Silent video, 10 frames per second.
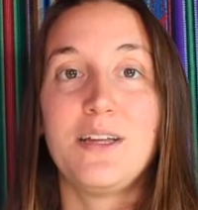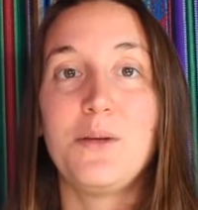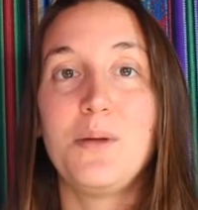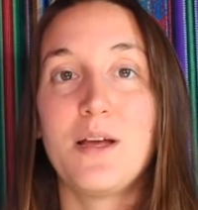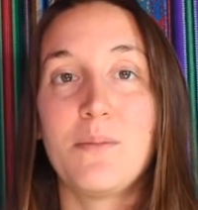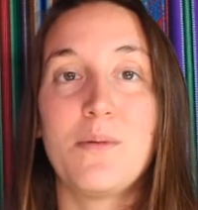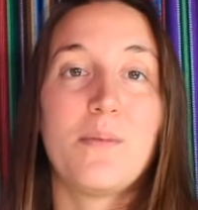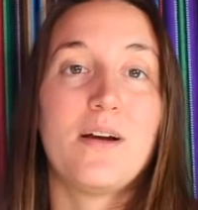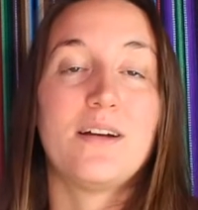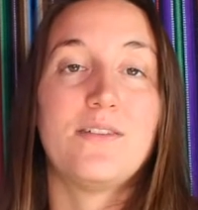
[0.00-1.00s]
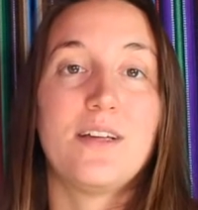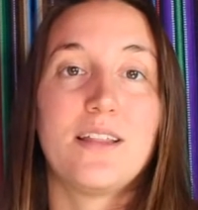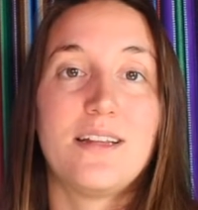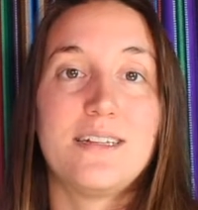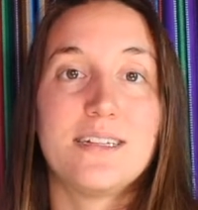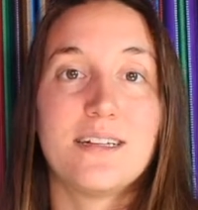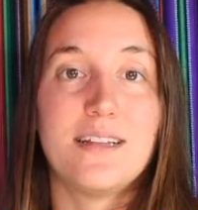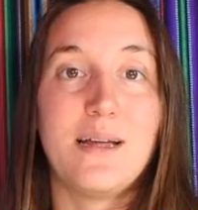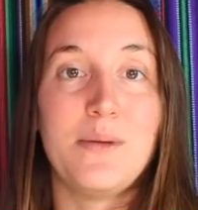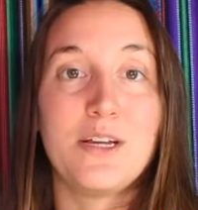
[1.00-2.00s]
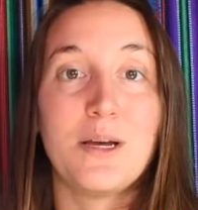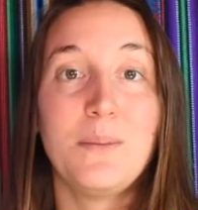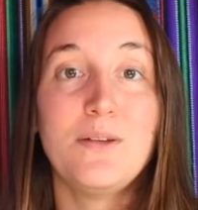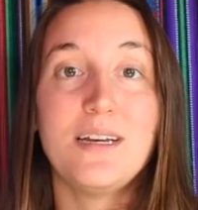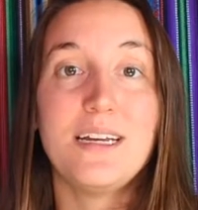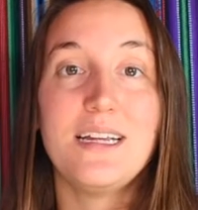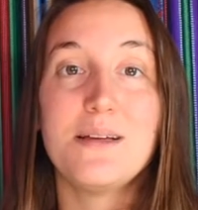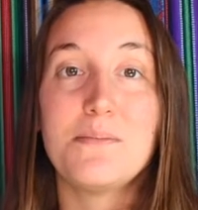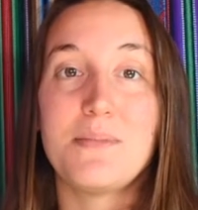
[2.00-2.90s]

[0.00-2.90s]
you become a part of the Authentic Alignment community,